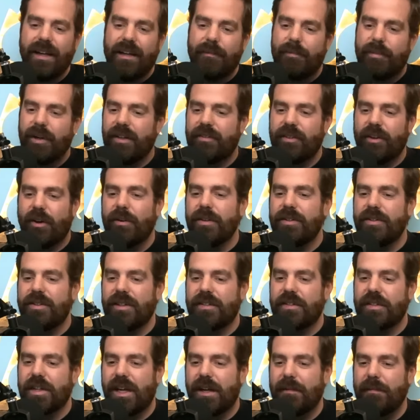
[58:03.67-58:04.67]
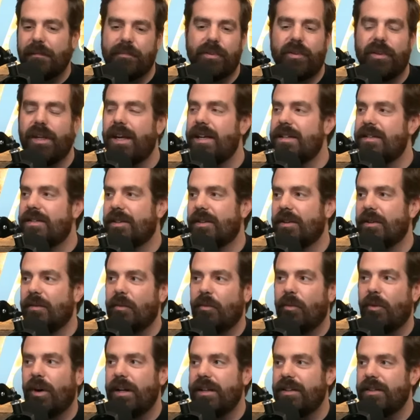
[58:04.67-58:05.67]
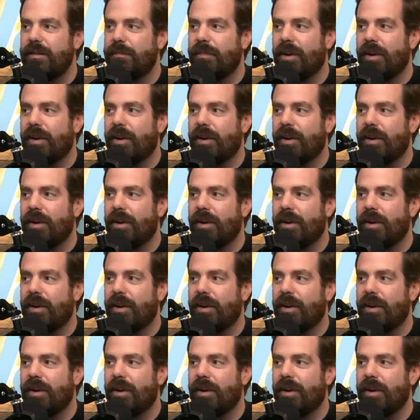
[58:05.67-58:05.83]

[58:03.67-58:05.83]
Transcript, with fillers: But it's always just like blazer, white